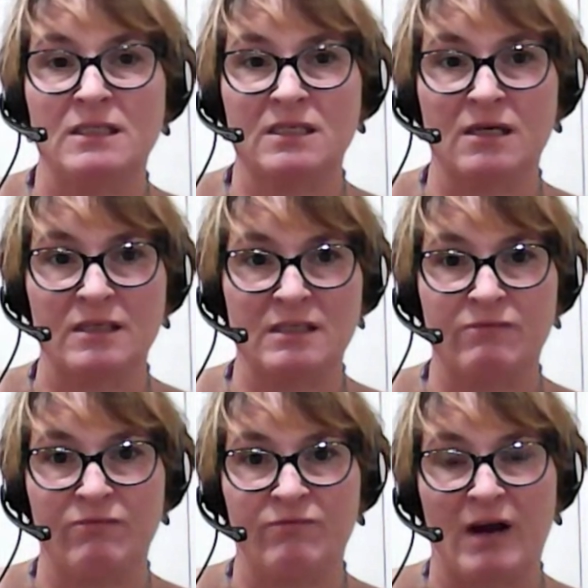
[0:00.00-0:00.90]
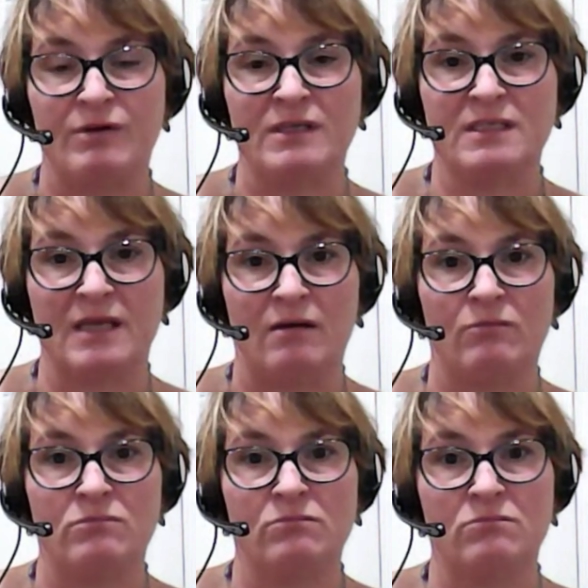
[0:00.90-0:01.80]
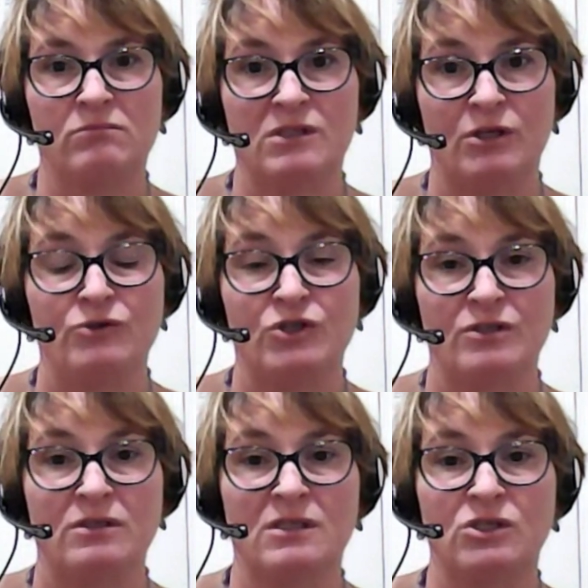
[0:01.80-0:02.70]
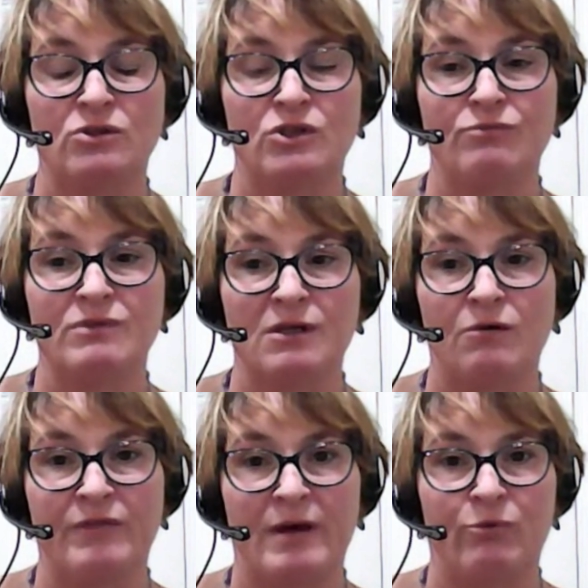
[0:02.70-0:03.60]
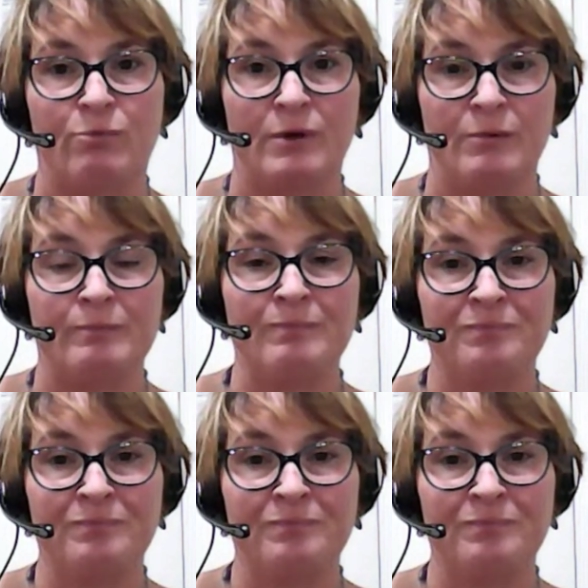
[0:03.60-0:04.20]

discuss various debt solutions to resolve their problem.